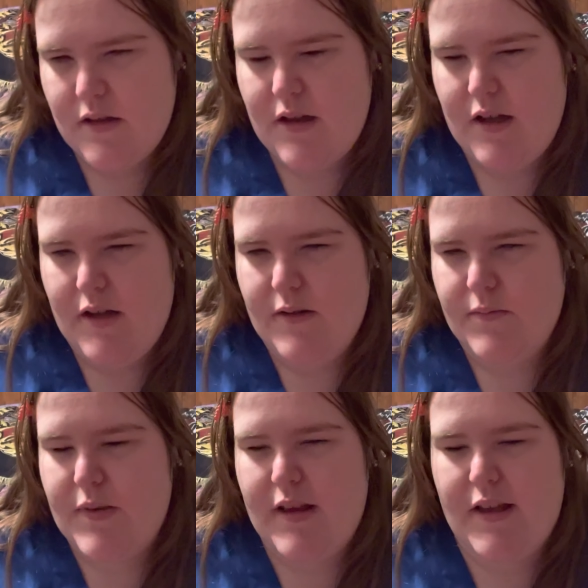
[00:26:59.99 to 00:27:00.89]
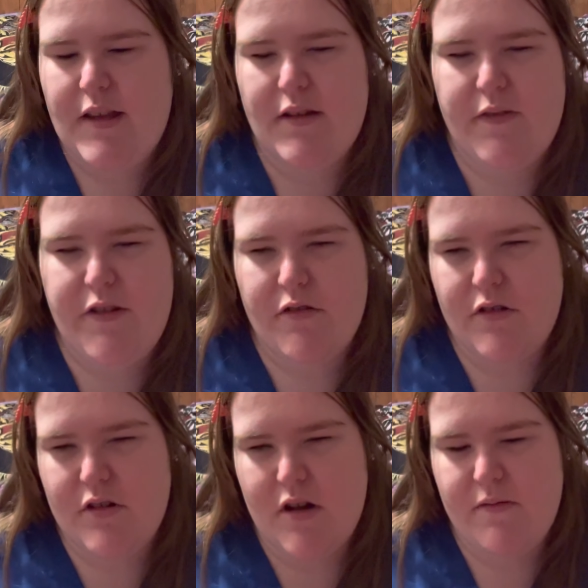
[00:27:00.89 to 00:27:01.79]
But like if you're
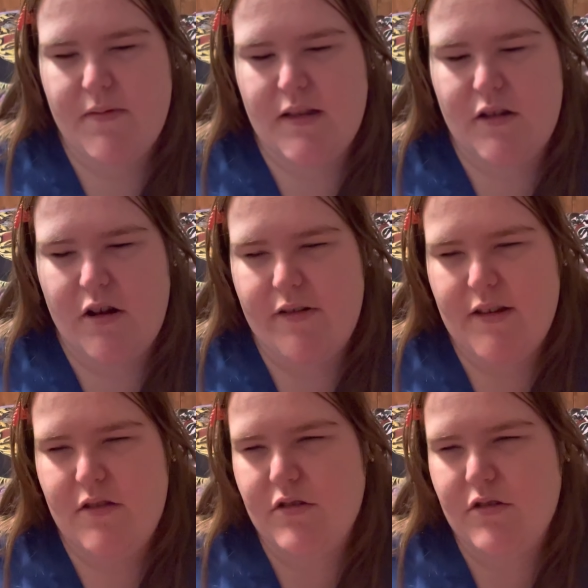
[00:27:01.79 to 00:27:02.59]
going through